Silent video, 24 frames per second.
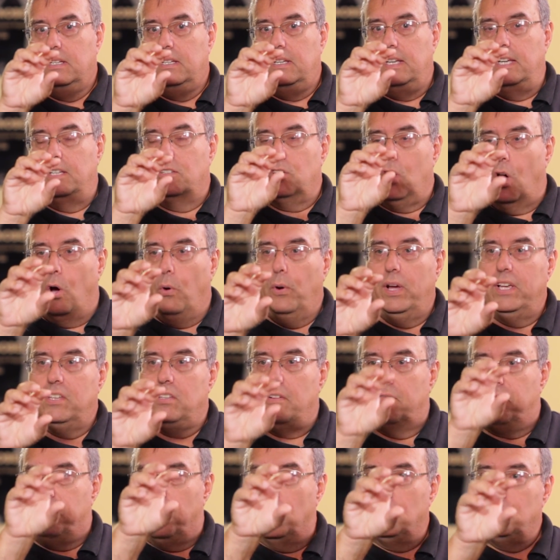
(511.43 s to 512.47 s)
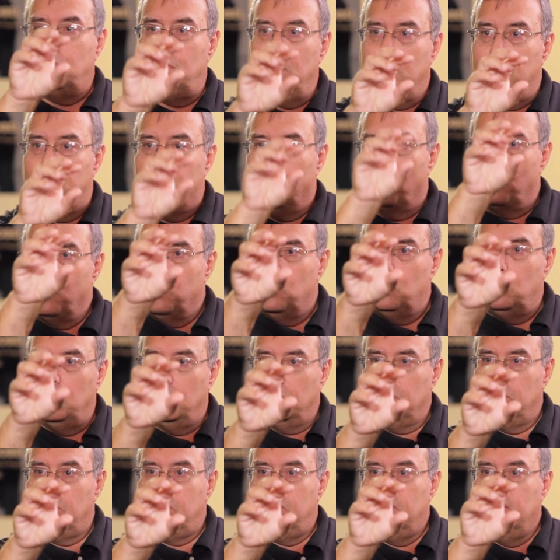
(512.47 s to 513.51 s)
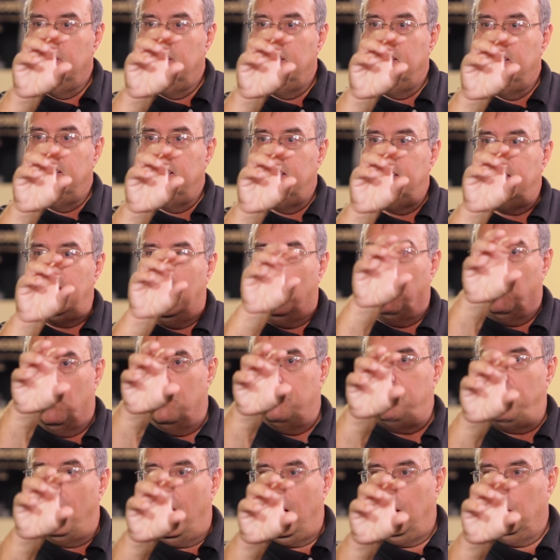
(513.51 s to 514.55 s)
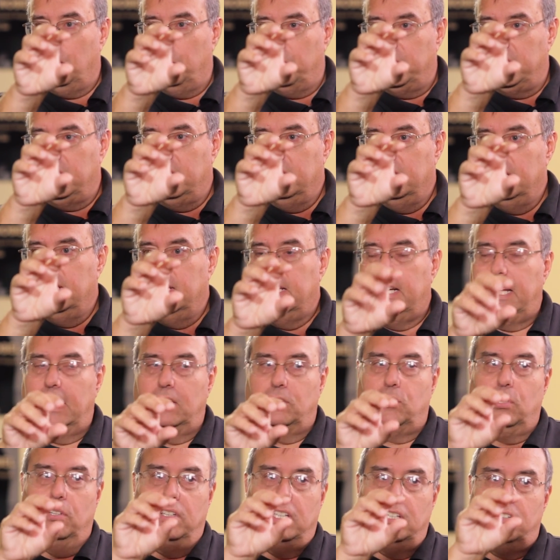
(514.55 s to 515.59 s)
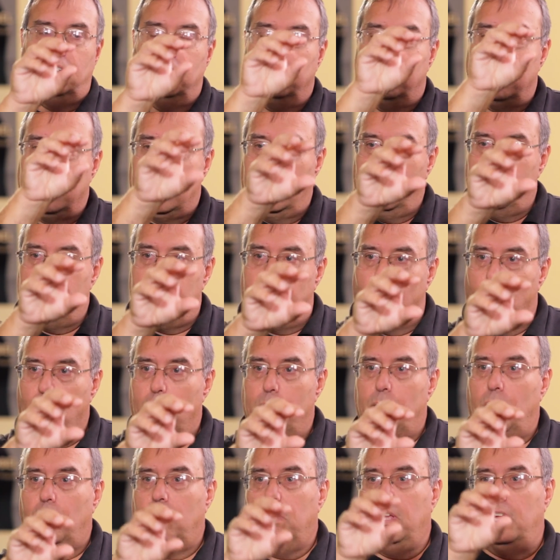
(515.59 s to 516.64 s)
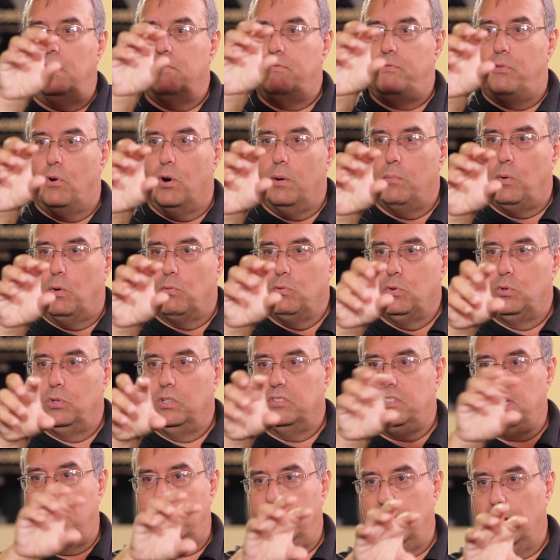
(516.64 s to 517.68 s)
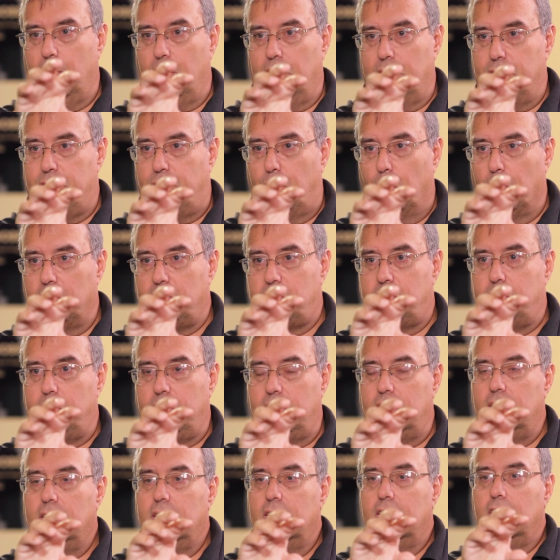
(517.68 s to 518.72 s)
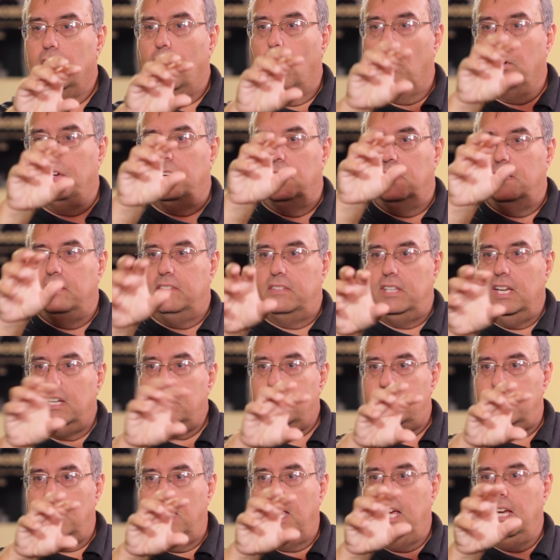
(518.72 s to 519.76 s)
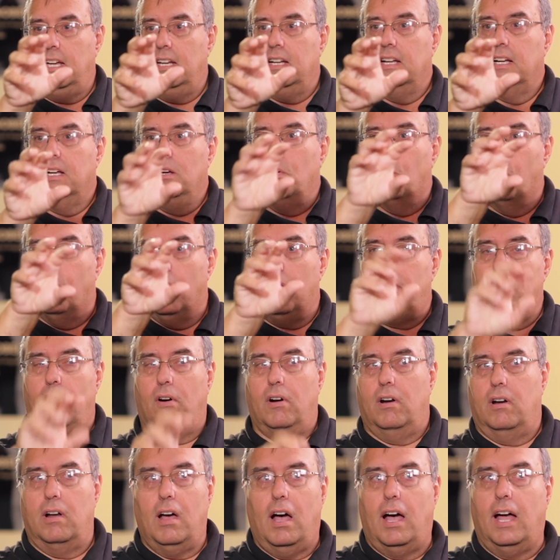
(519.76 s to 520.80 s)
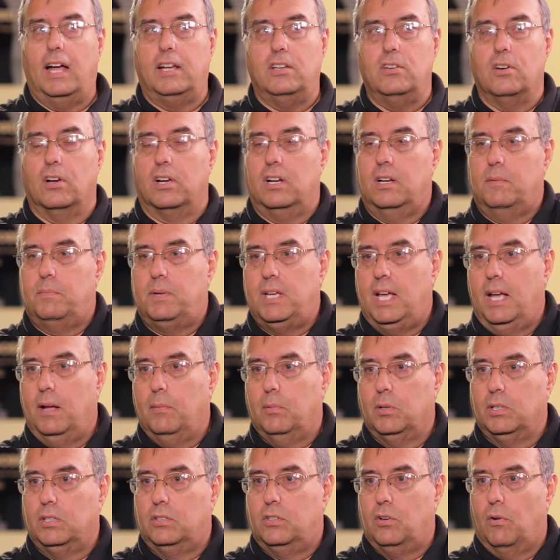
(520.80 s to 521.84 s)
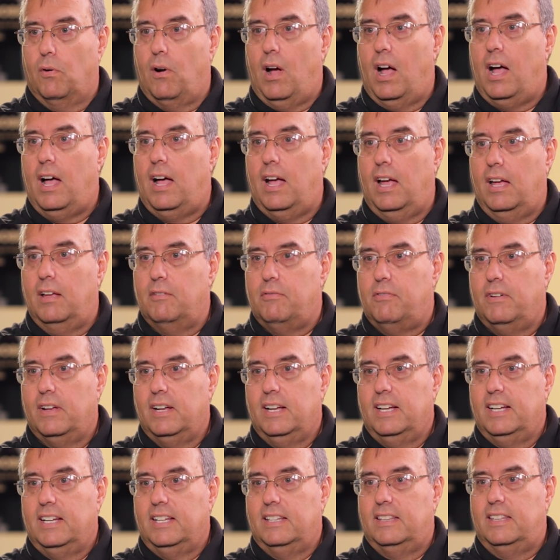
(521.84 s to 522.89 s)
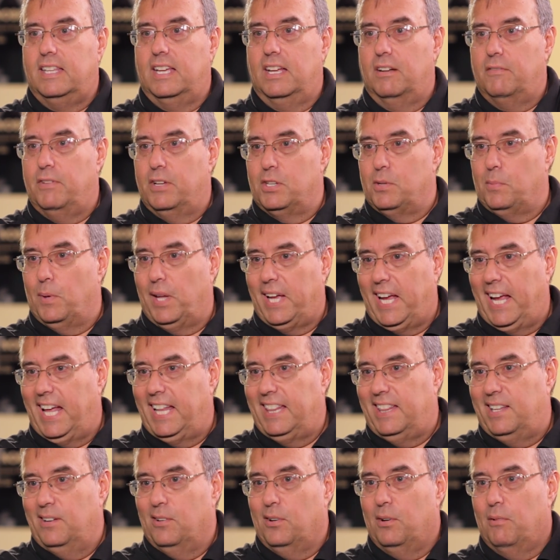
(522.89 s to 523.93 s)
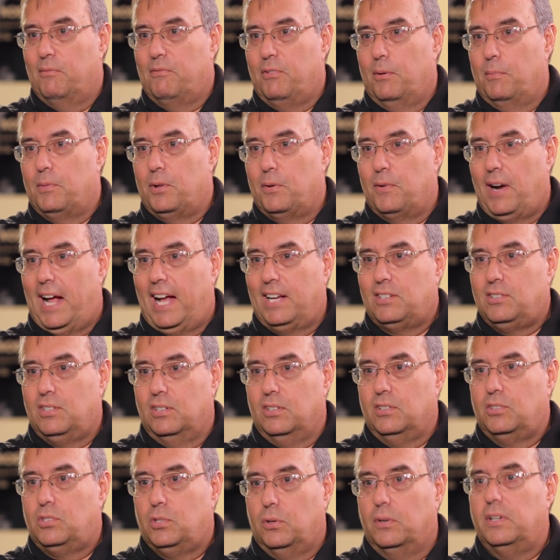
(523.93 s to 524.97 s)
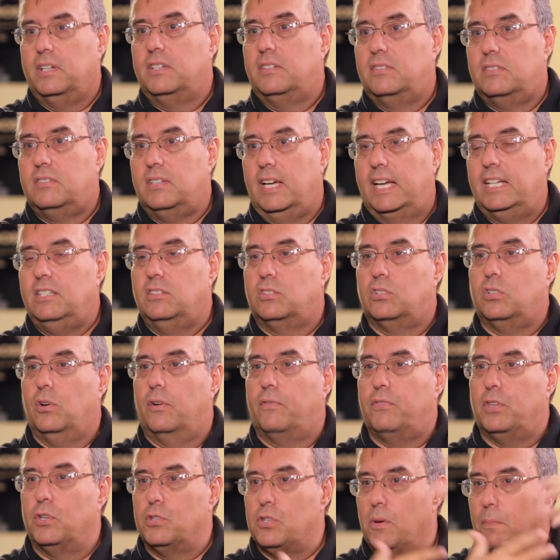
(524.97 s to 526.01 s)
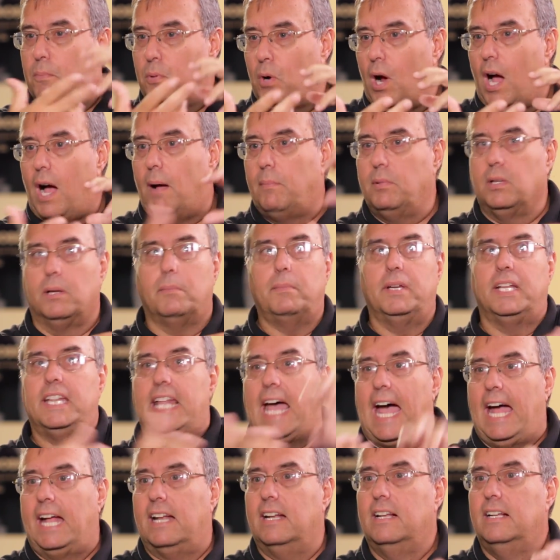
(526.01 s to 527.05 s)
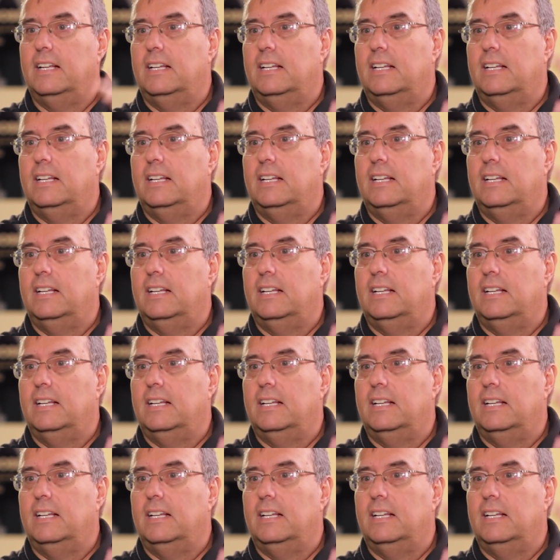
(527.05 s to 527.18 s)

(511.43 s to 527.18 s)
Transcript: is always a function of the rules that we're following. And so this is the informal and formal rules and their enforcement are going to dictate whether or not you're going to be able to derive the invisible hand theorem from the rational choice agent. So if there's a problem in that,